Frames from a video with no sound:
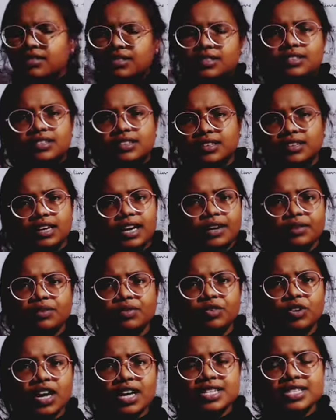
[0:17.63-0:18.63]

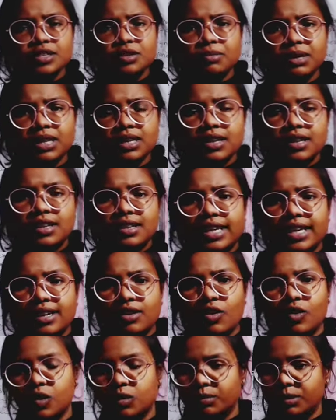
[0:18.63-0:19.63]
Anyone would answer me that
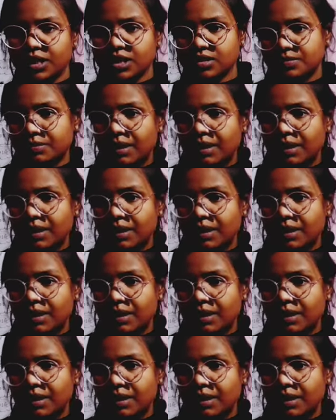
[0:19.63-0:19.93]
hobbies,